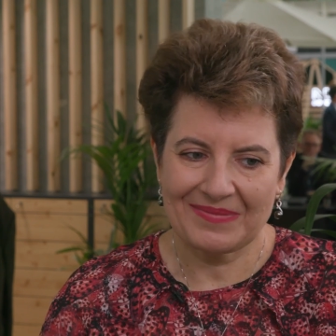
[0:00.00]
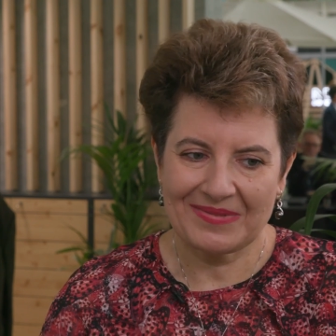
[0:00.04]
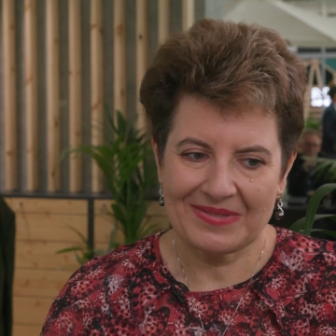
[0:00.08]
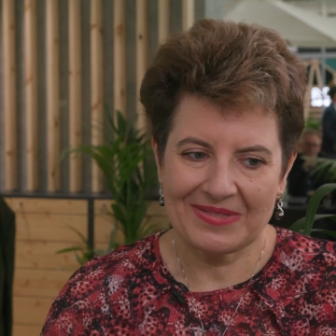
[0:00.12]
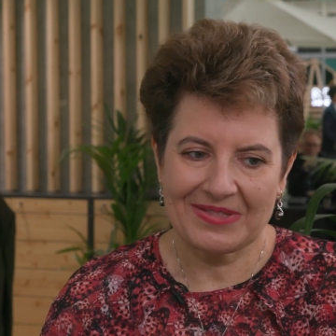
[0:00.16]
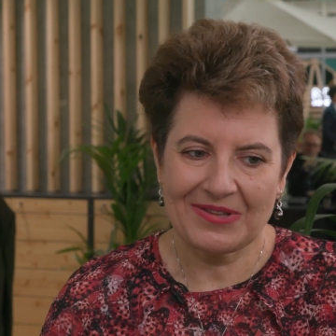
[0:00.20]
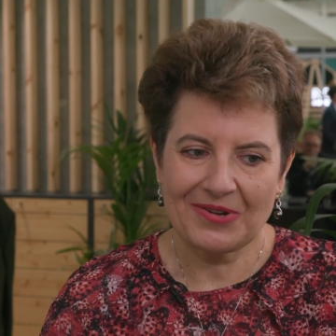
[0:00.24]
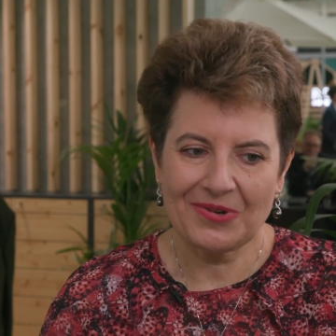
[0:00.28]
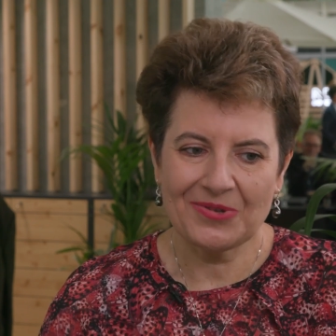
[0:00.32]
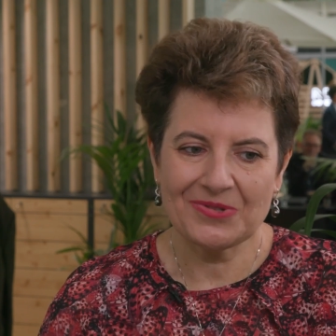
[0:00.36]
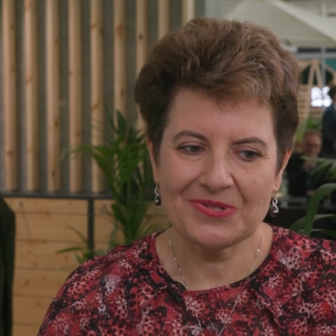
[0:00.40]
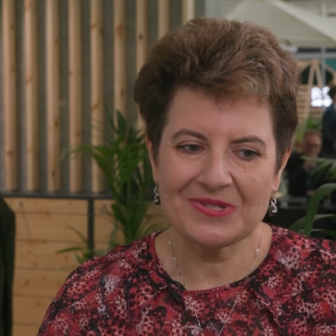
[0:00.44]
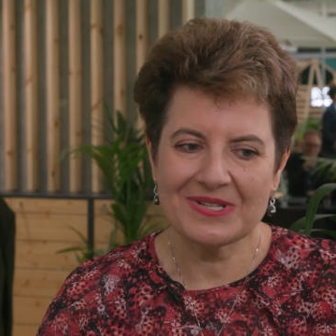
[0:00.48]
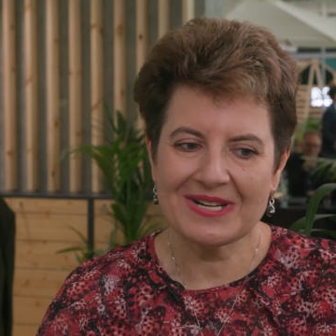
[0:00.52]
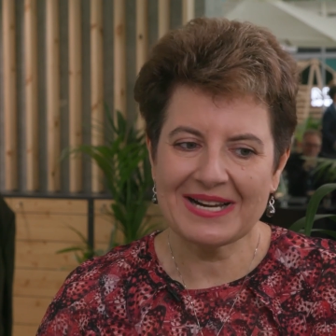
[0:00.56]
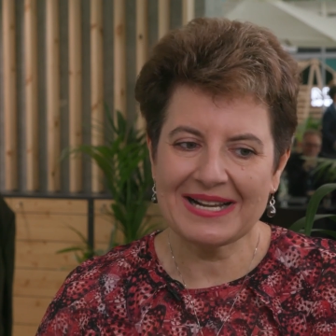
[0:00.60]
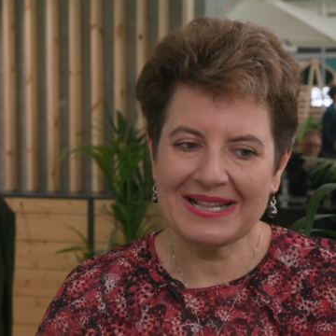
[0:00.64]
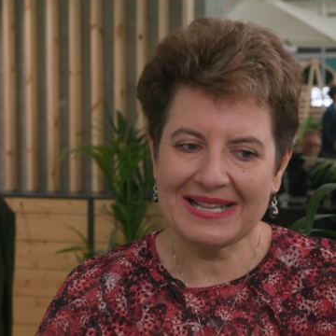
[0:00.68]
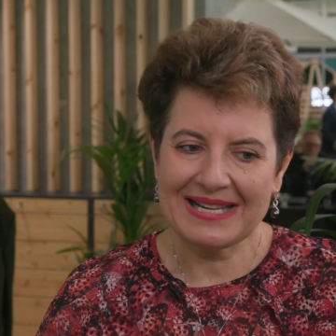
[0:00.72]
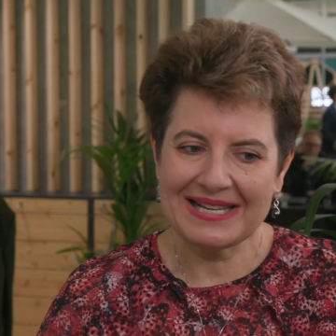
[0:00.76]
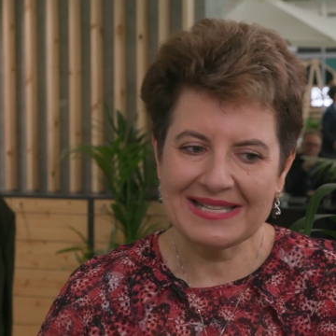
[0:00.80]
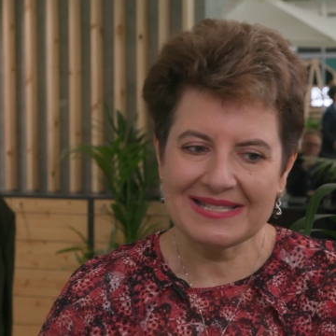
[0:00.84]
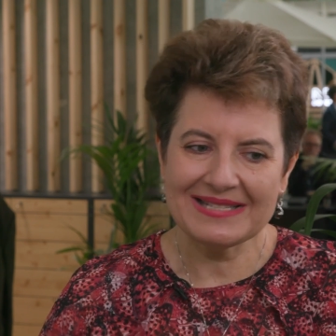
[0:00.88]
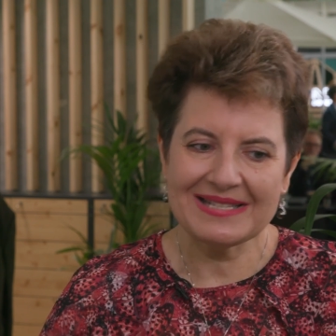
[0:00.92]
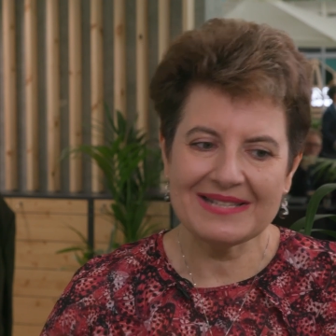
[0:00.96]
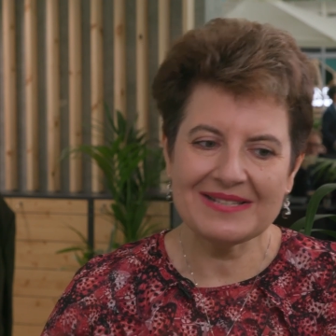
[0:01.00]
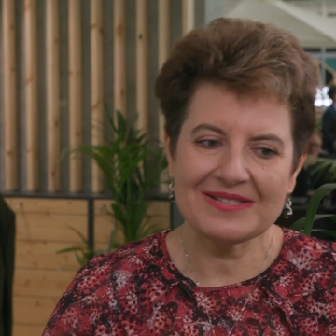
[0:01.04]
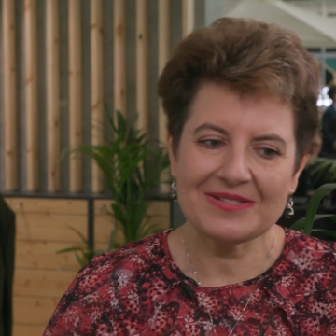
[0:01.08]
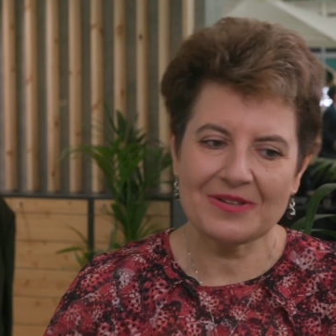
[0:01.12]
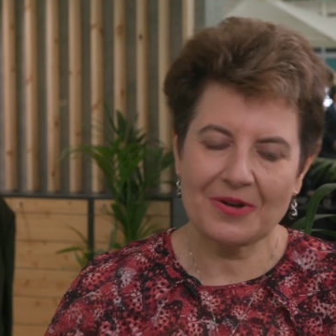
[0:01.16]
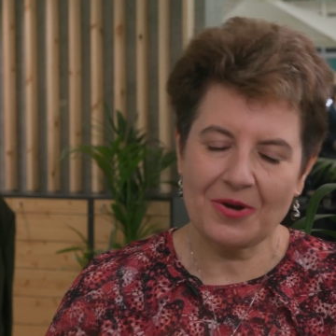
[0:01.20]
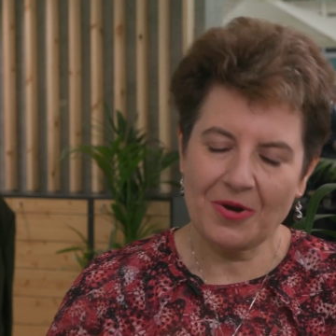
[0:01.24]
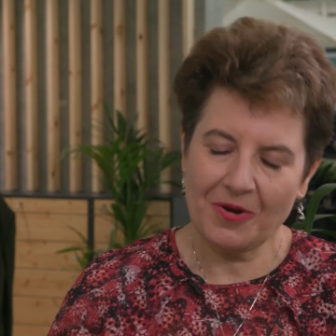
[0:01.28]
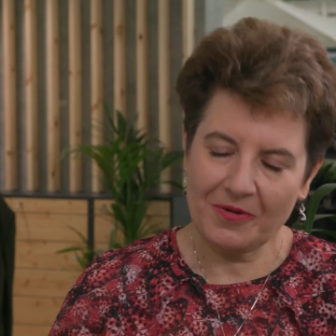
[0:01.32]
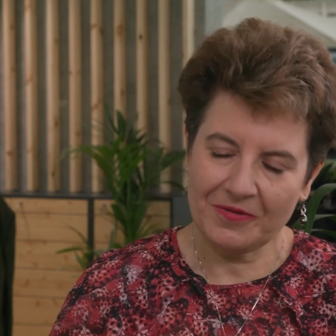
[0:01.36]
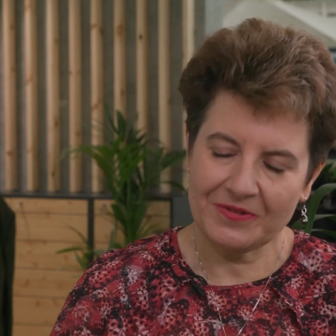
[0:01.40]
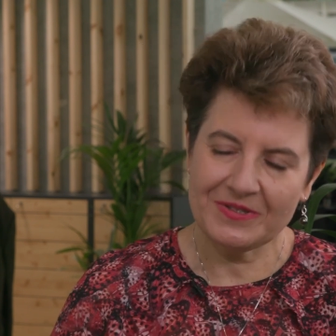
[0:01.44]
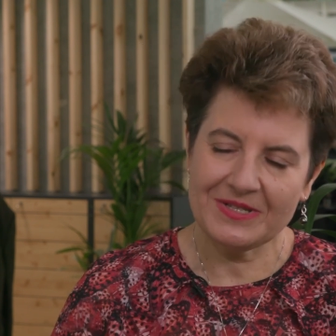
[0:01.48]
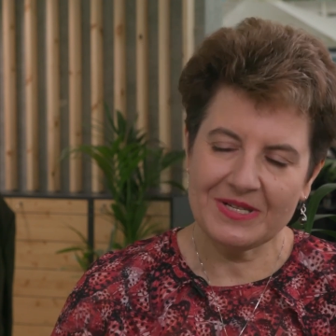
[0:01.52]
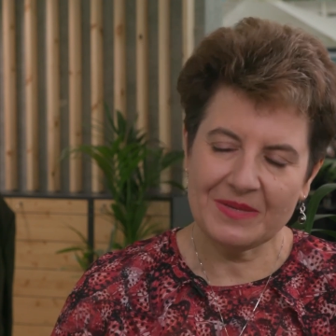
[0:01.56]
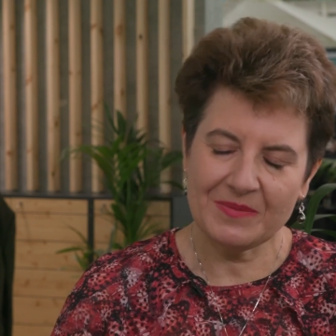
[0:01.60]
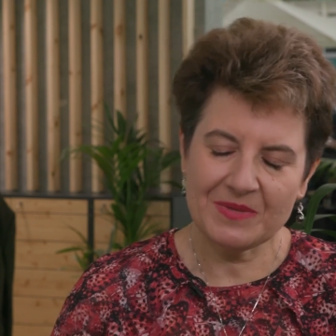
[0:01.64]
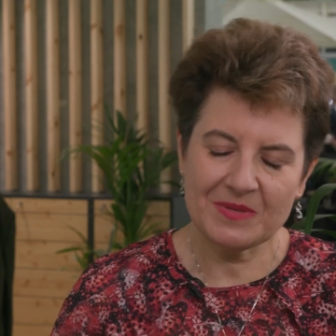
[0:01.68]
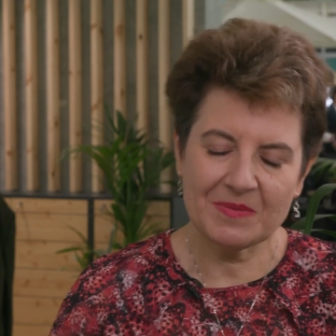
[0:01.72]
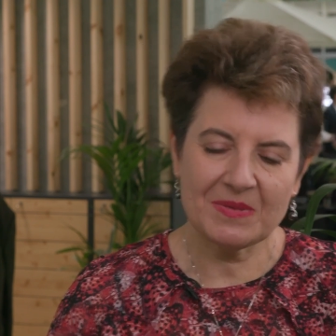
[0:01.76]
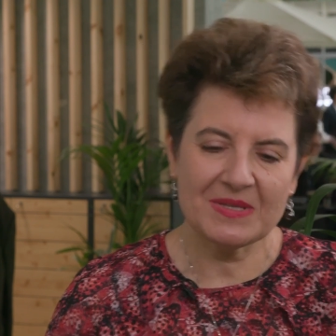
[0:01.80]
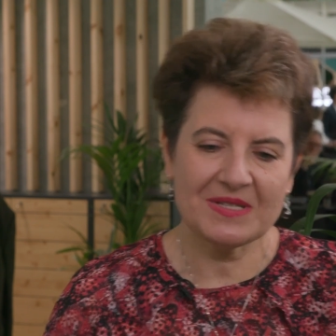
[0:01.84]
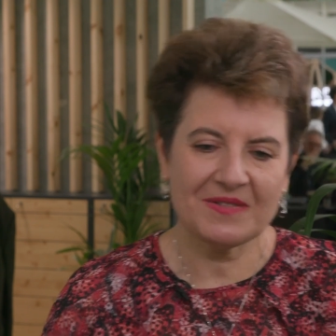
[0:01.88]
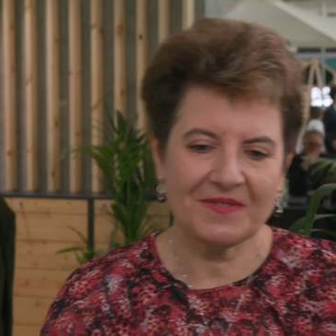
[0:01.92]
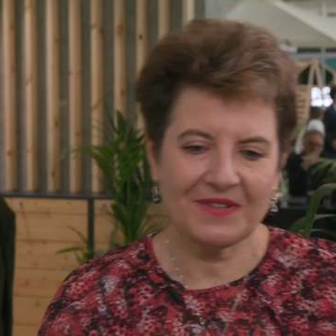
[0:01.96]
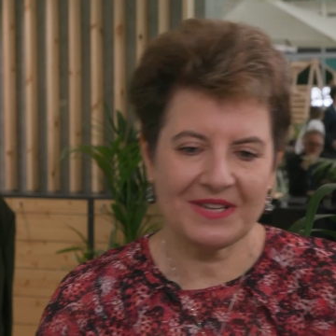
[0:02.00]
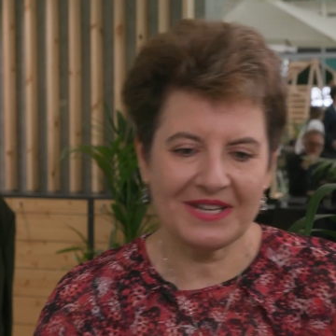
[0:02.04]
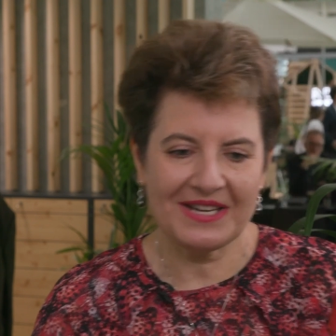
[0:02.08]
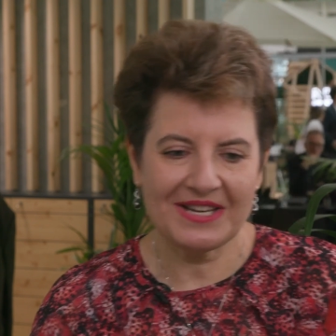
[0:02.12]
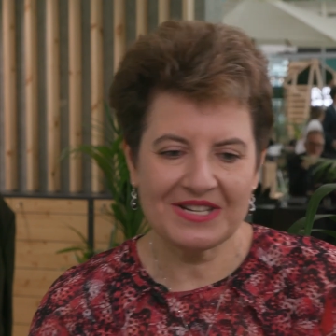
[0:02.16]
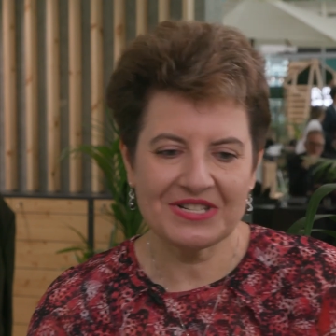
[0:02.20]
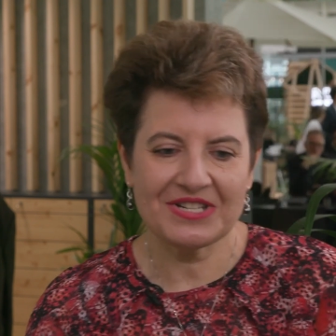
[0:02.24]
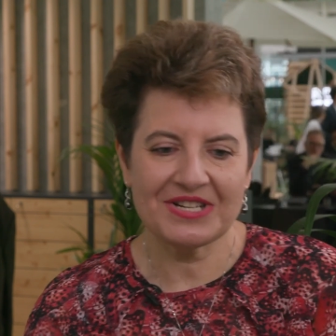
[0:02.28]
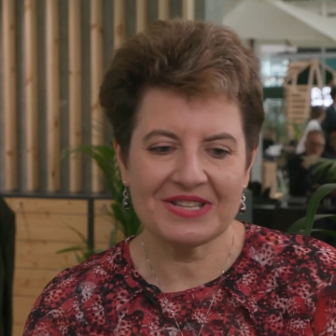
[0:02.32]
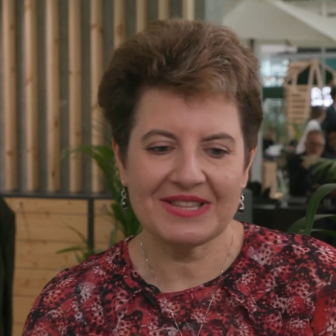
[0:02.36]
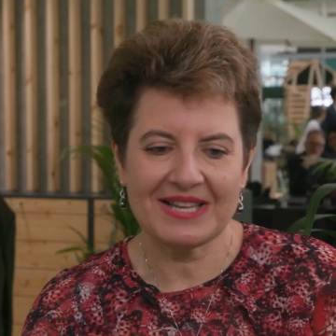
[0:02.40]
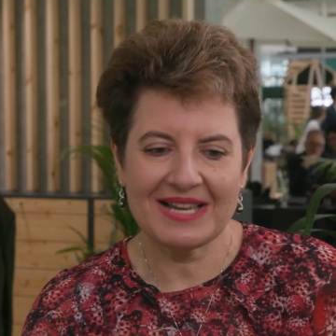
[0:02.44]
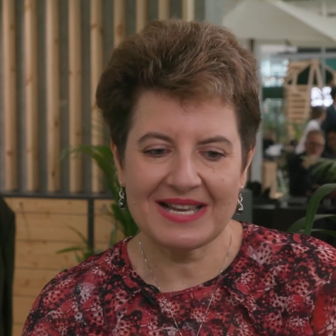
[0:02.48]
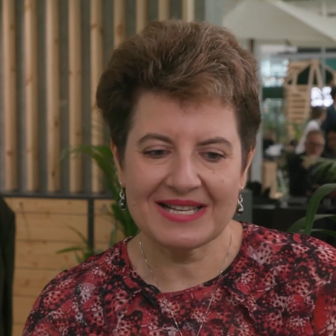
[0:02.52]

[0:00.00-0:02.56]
those releases of tip specification,